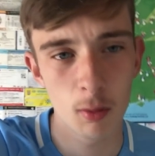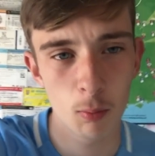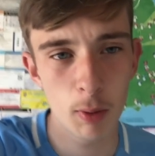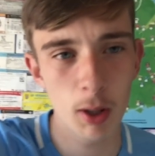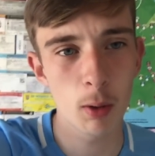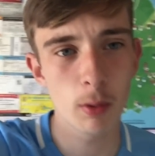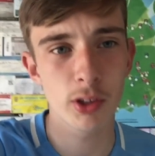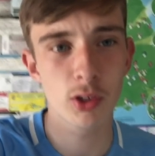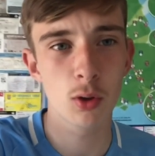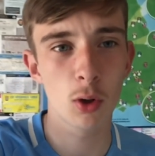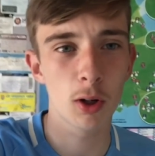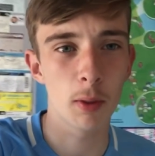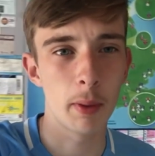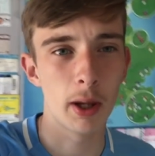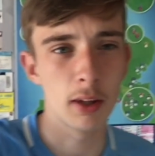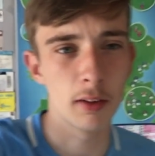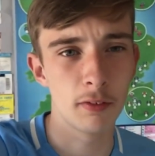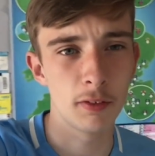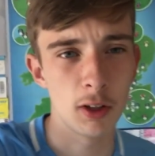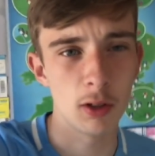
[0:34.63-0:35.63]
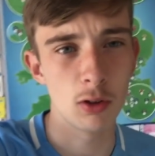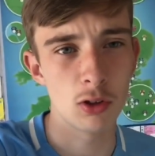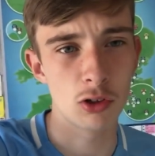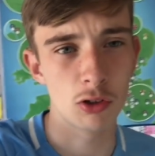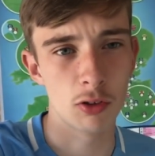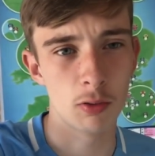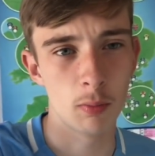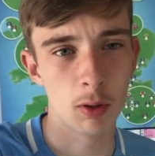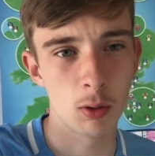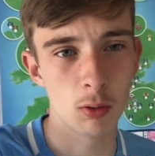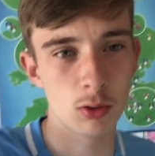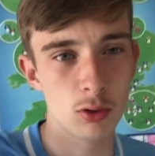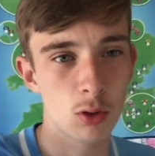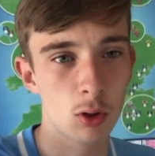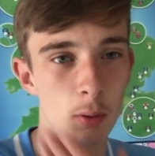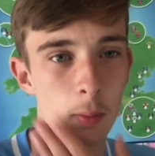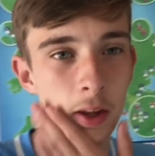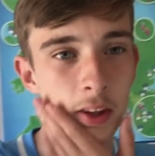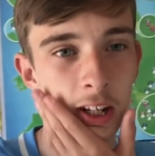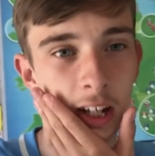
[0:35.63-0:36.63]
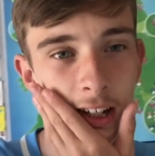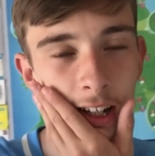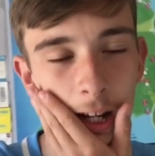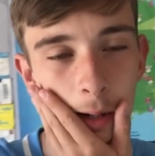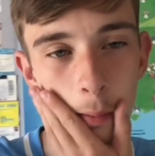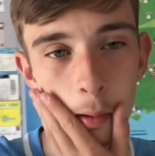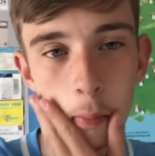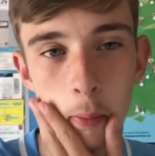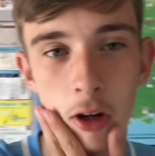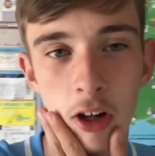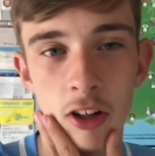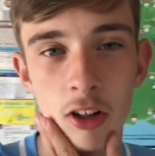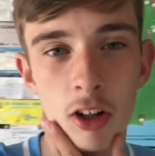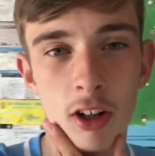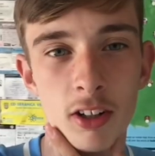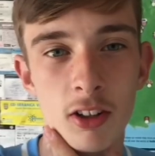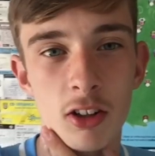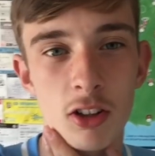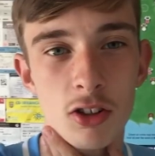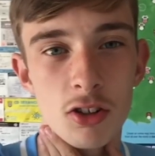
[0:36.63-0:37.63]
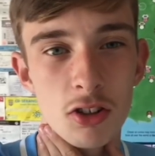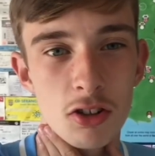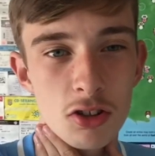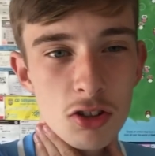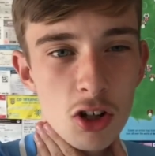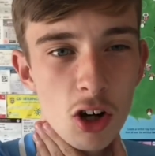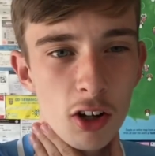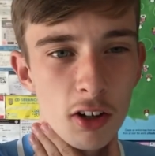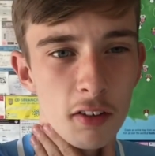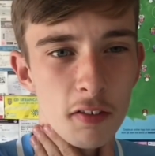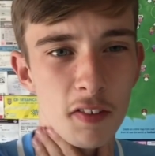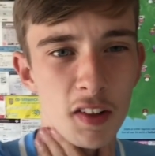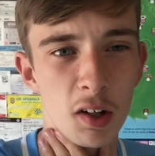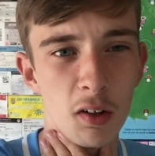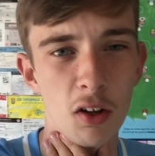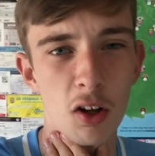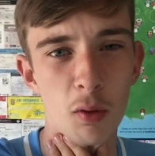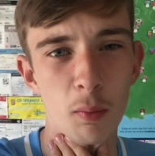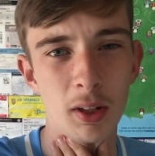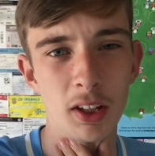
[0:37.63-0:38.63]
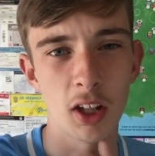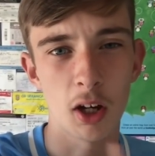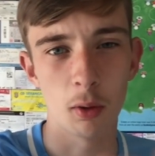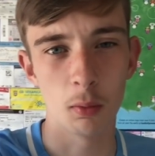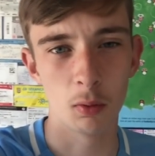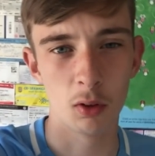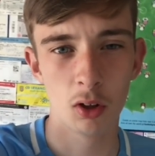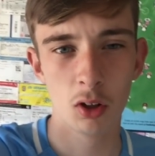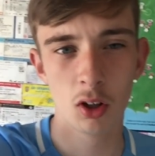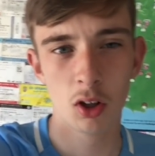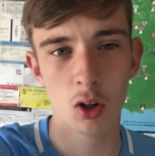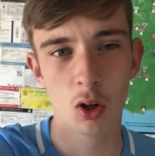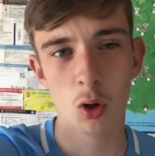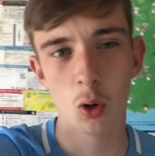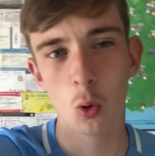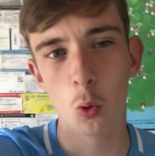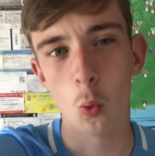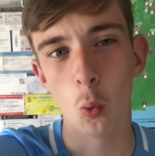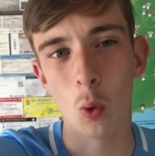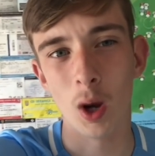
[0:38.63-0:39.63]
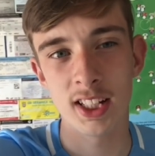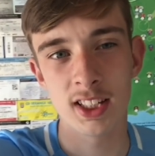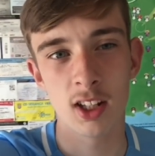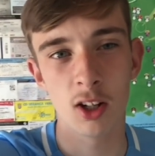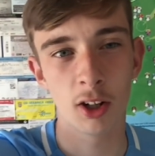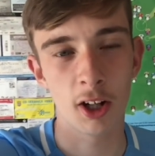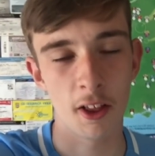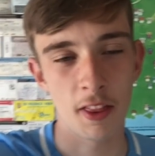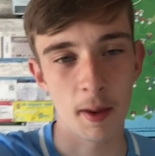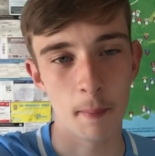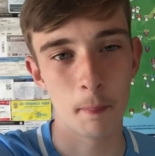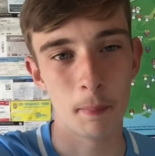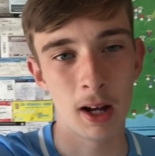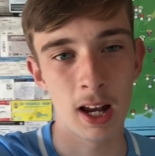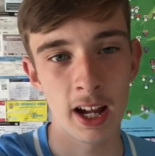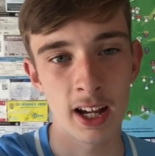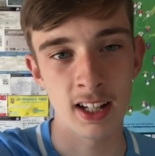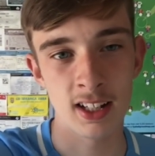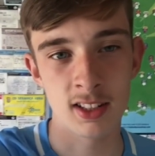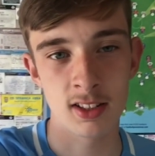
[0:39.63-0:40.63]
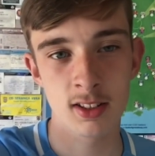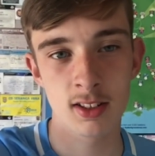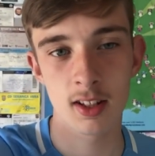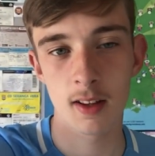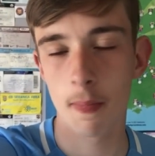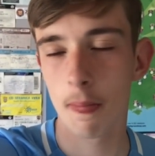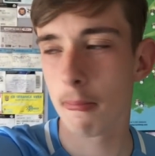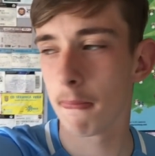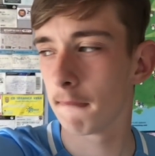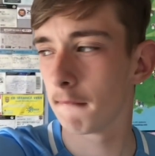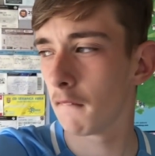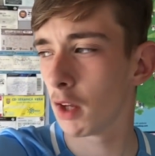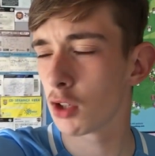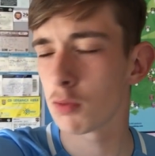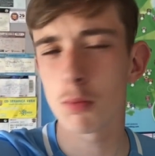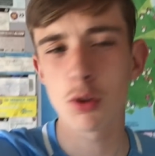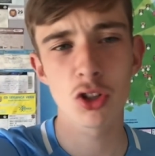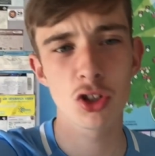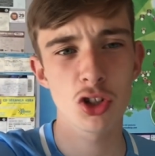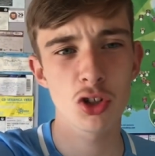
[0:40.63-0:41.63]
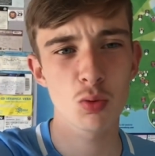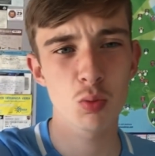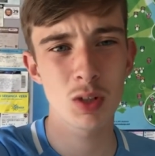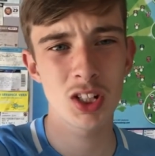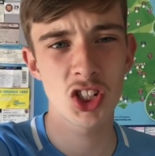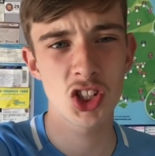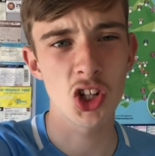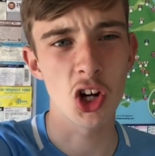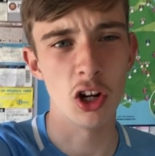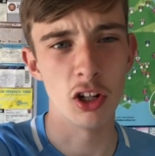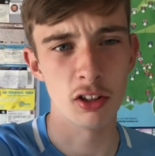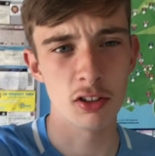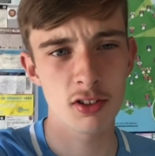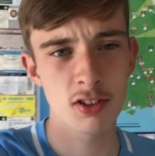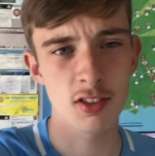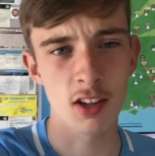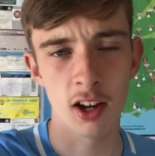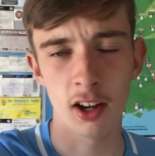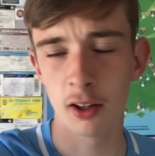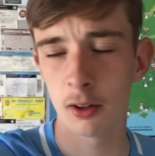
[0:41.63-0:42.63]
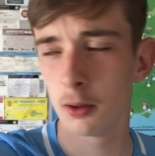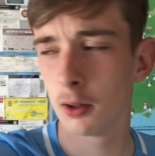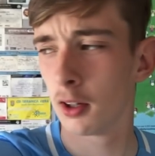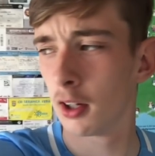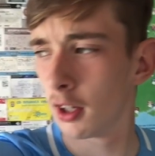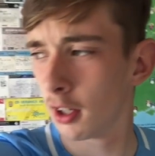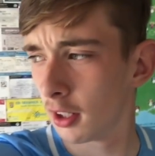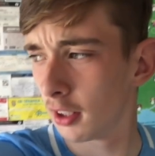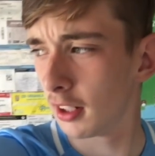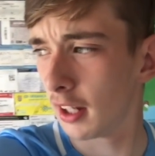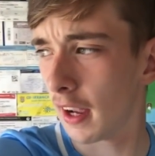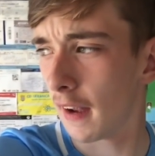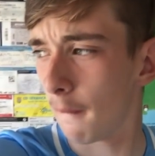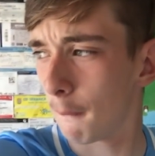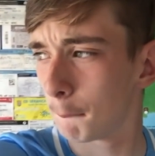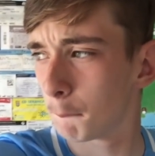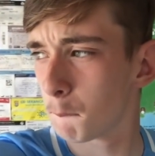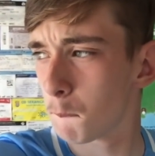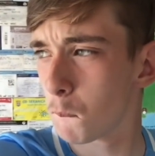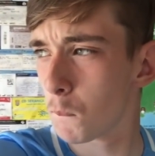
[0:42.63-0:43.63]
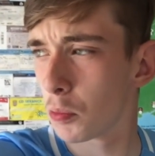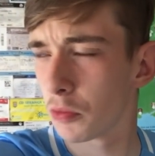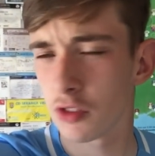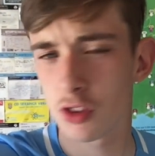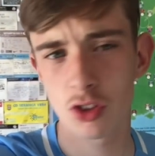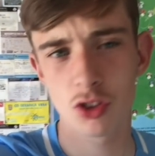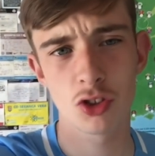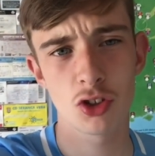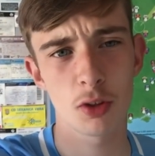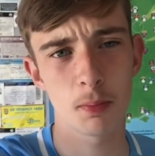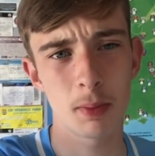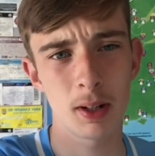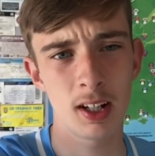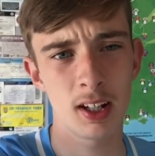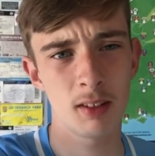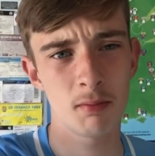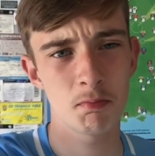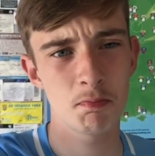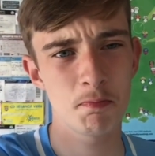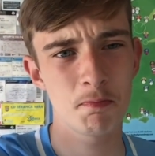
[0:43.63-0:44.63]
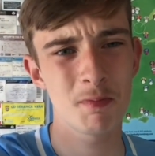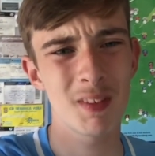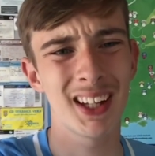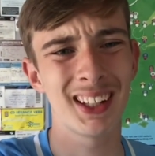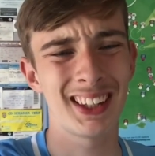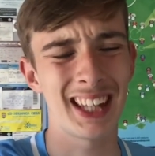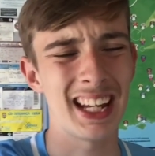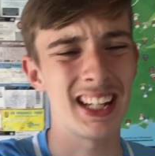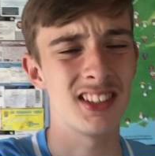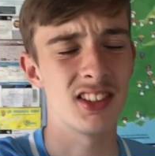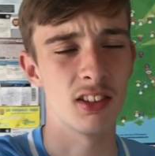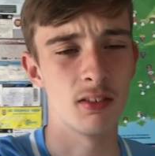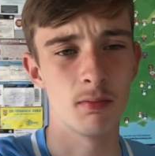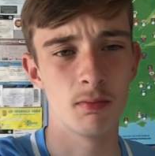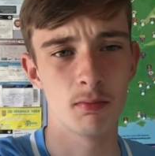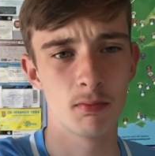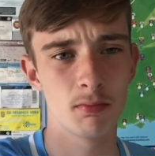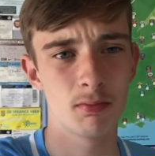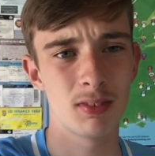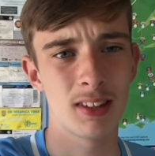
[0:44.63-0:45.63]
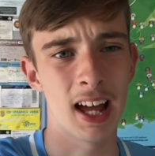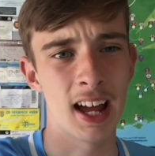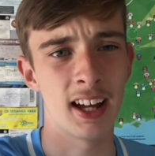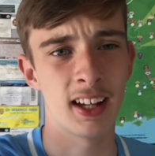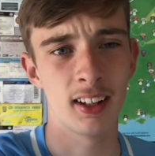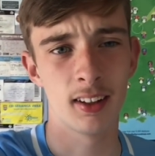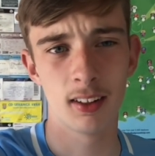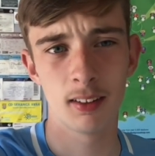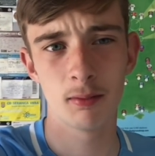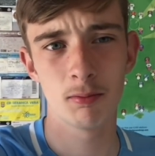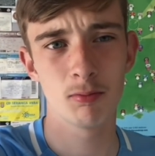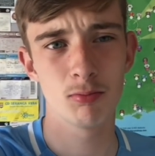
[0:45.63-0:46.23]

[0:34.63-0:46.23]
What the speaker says: we always talk about the future and we always talk about the academy, but it could just kind of feel like we don't always look at them players as much as we should. So yeah, should be a decent day